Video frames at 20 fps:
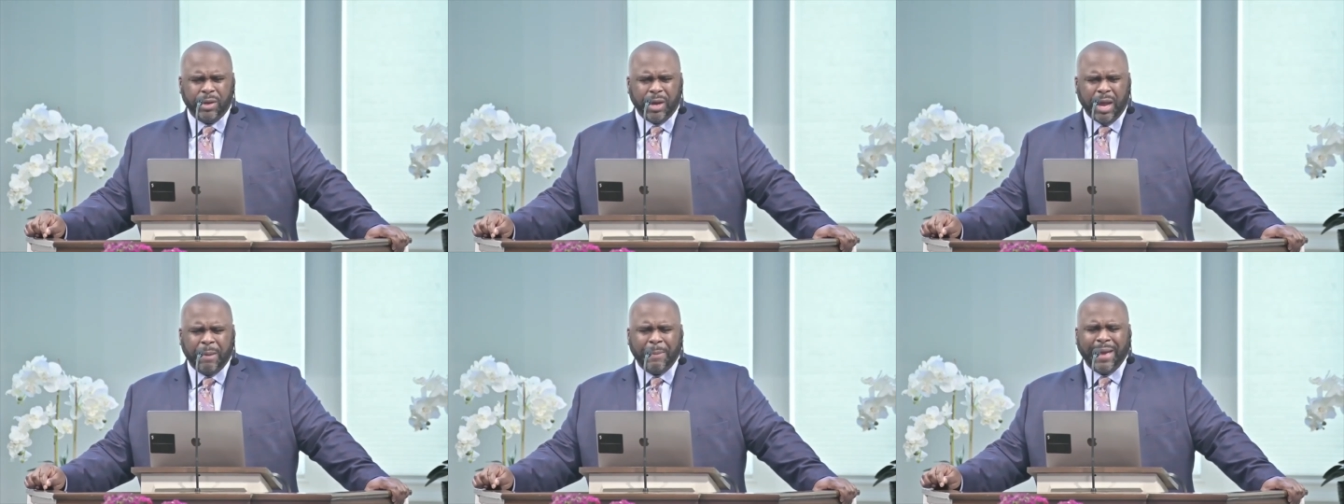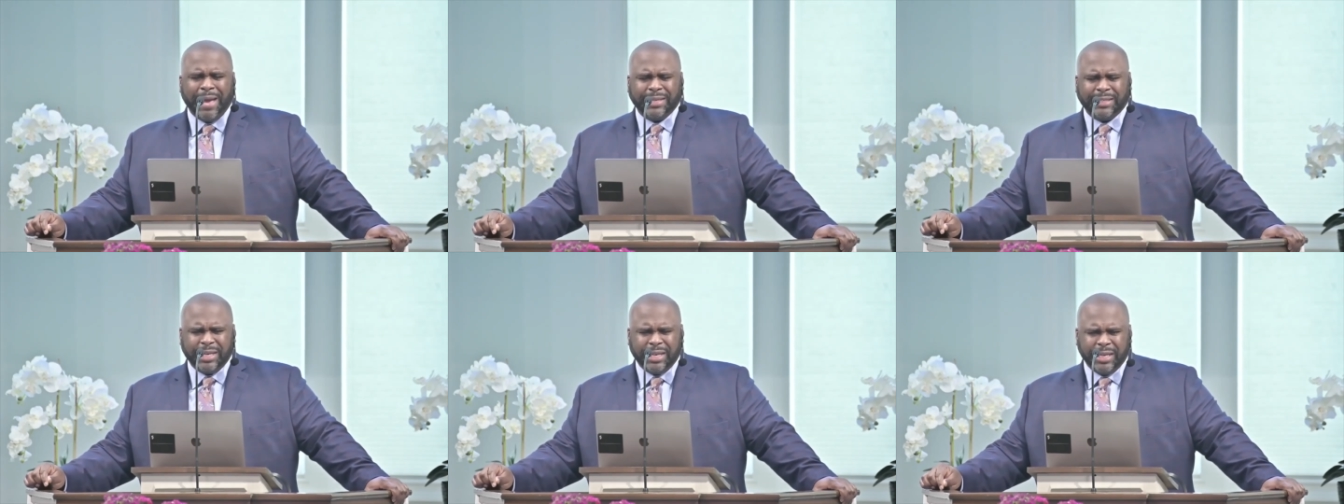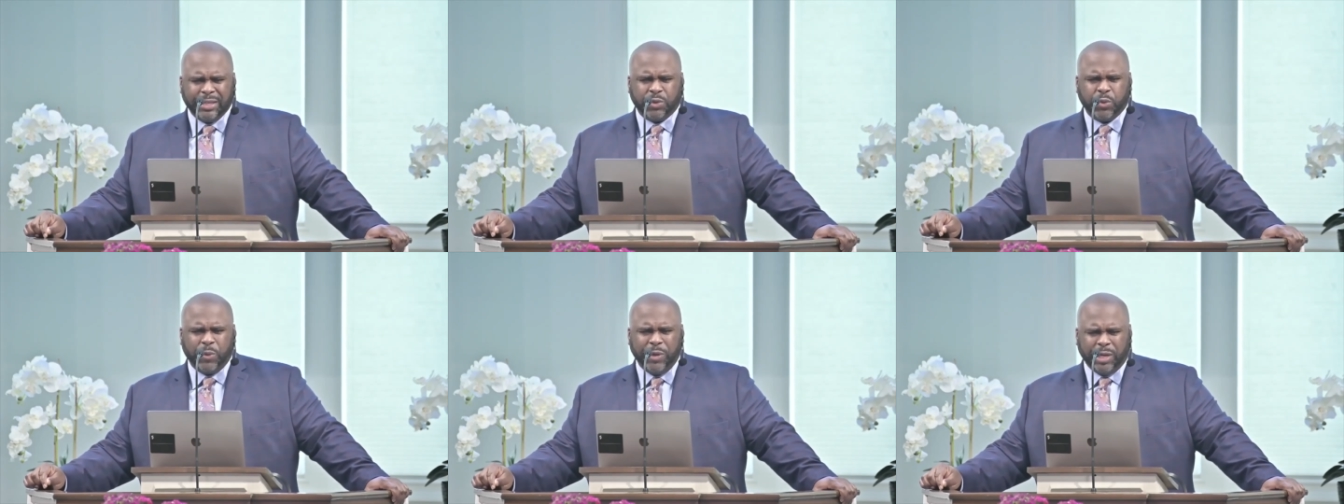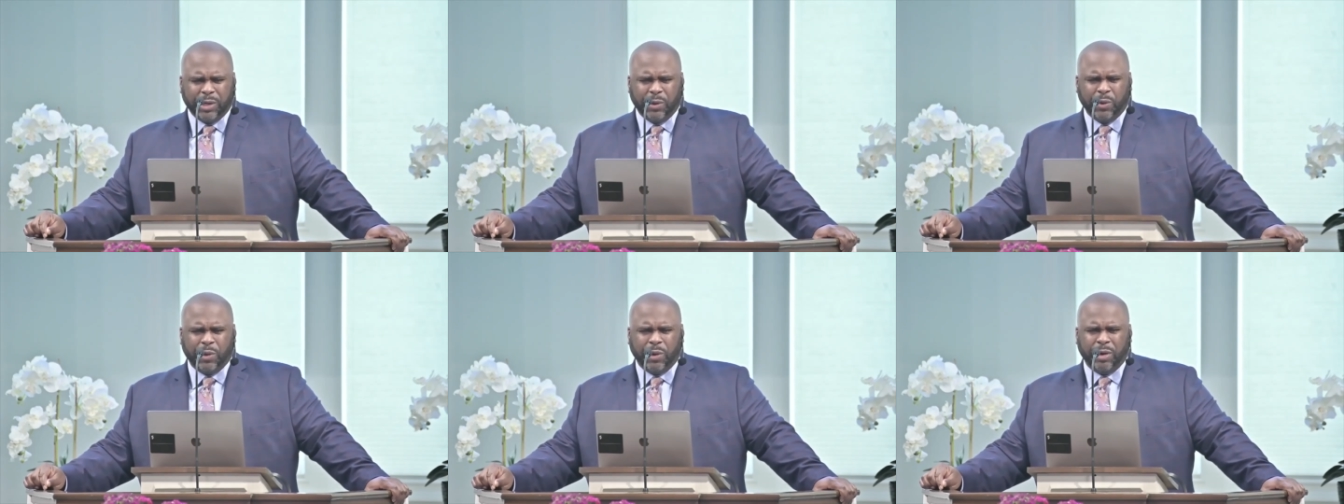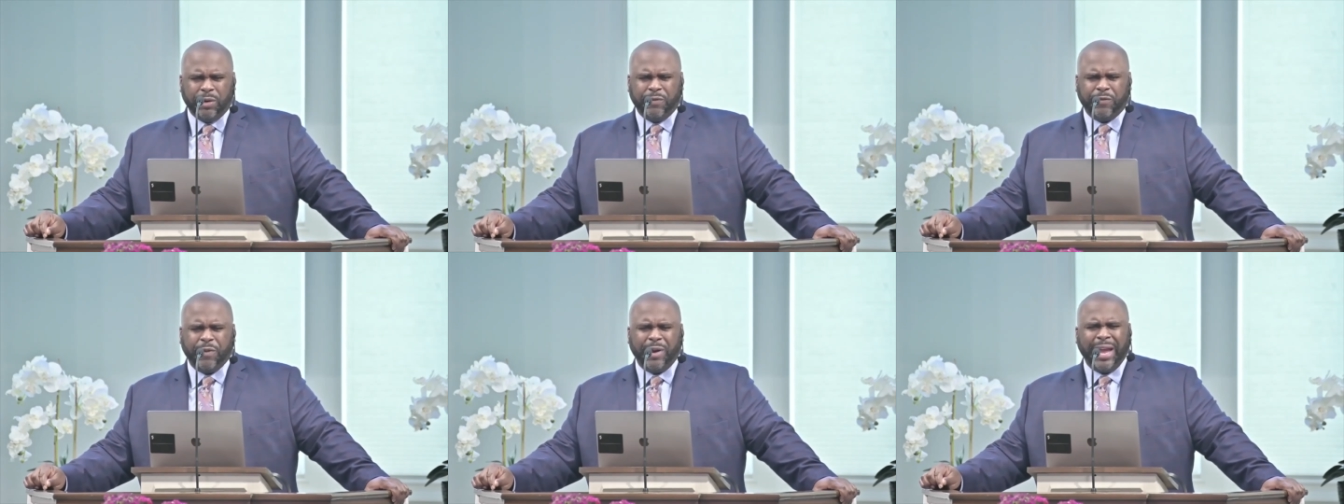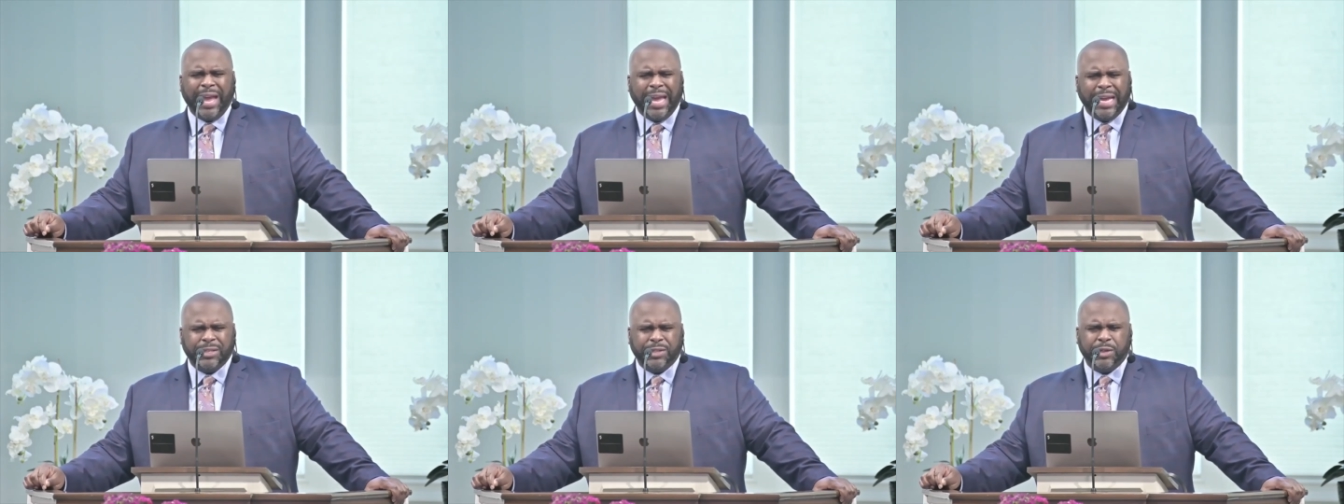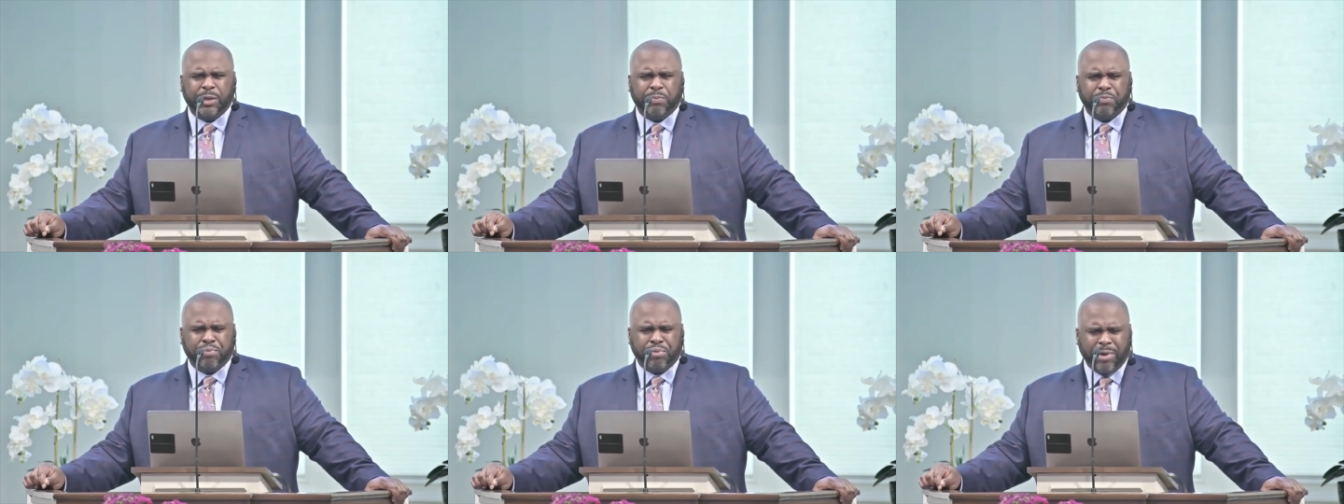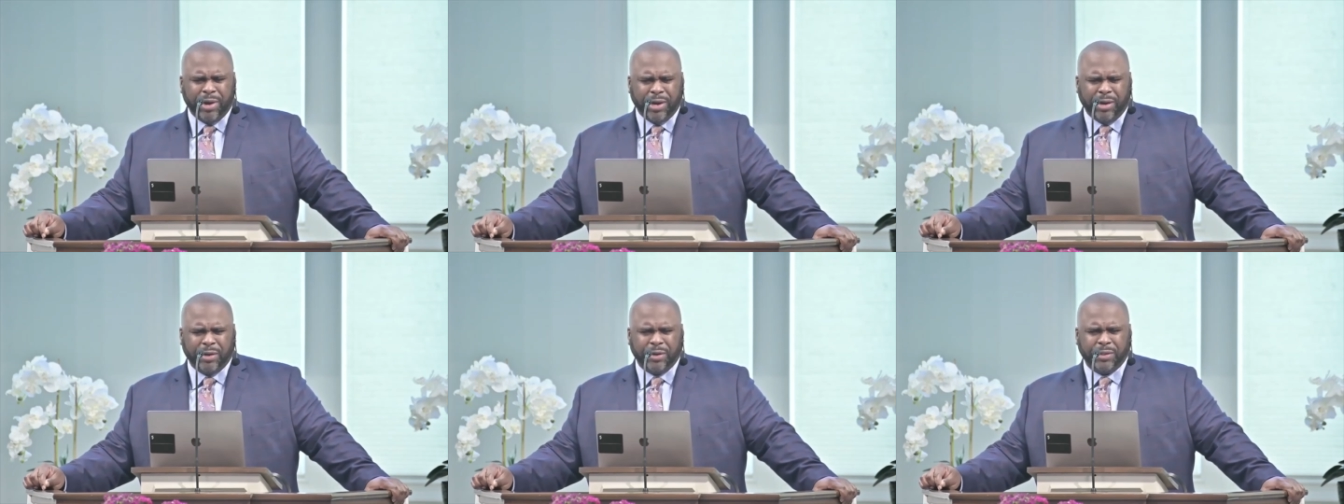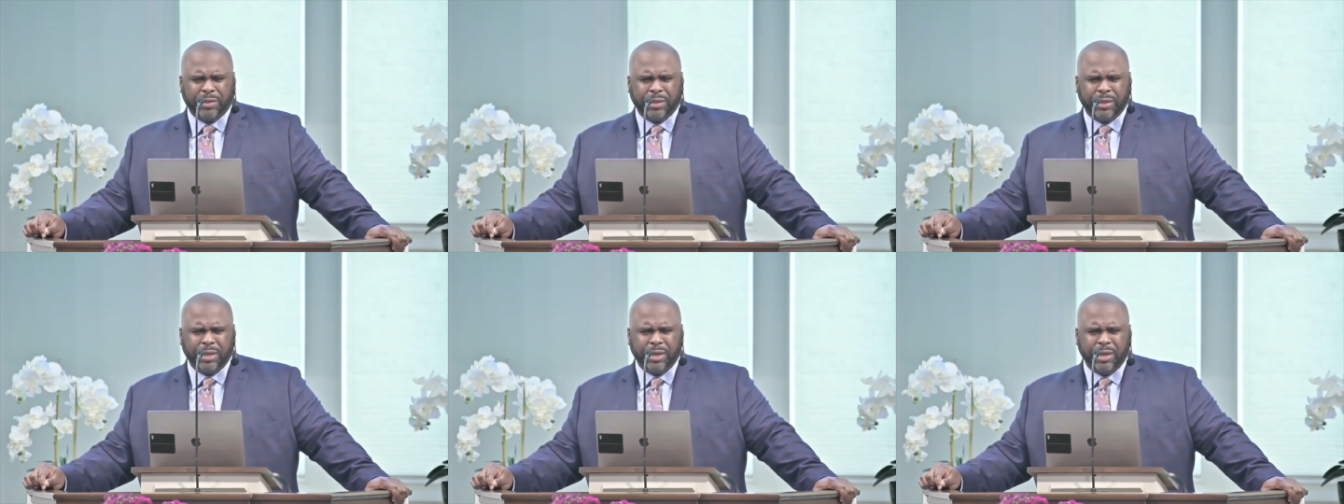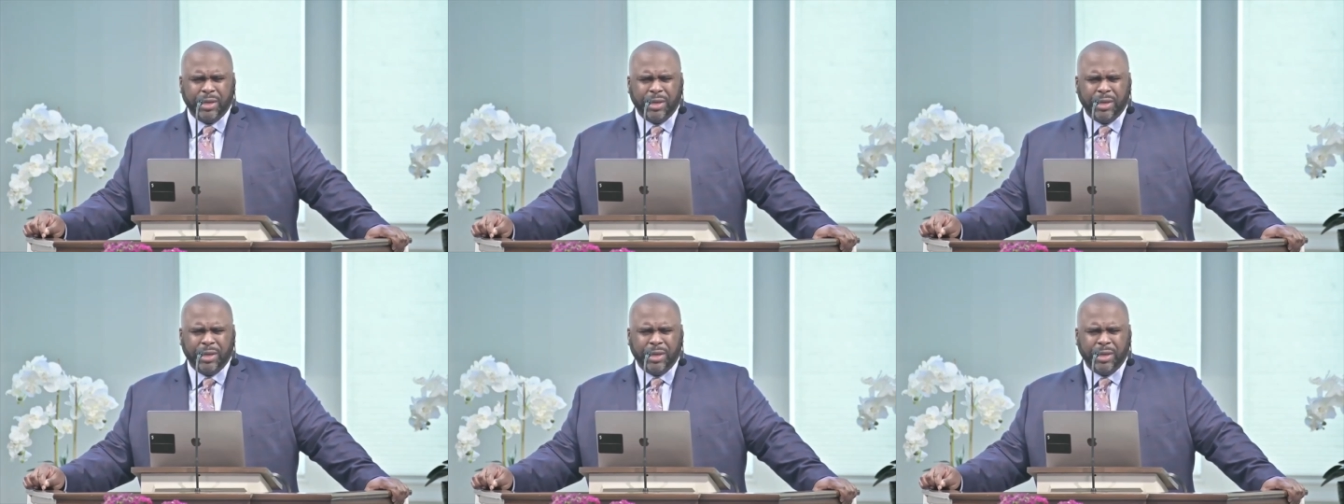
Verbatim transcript: I'm asking this week, Lord, for answered prayers.